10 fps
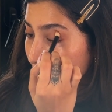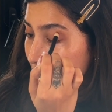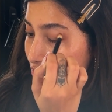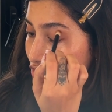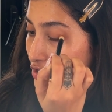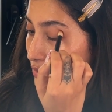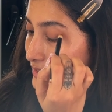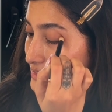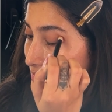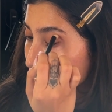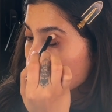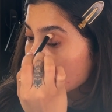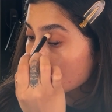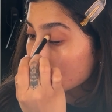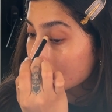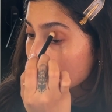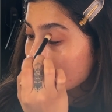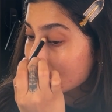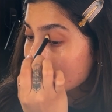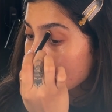so easy to use.
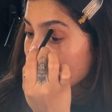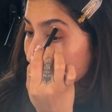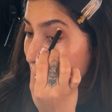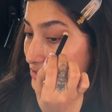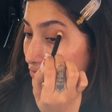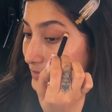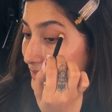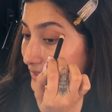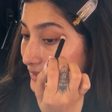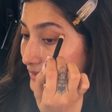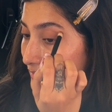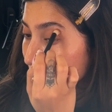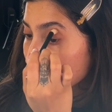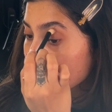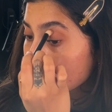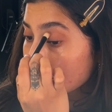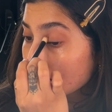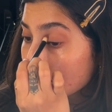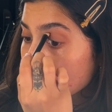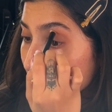In seconds, you'll be like,
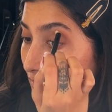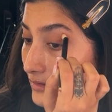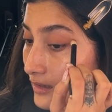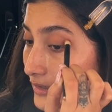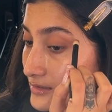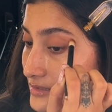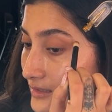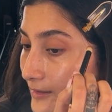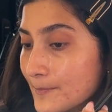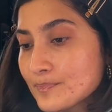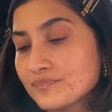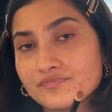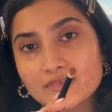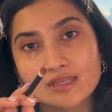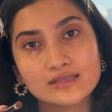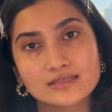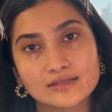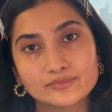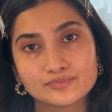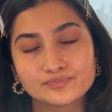honestly, that's it.
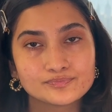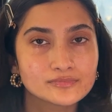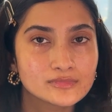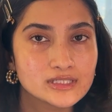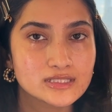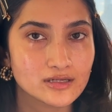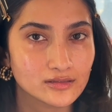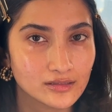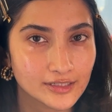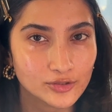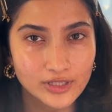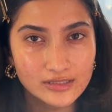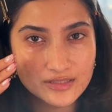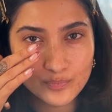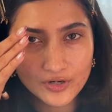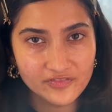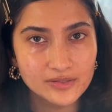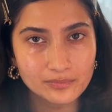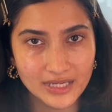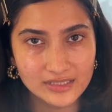It's done. Like, you get this
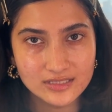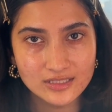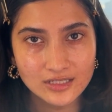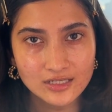perfect base,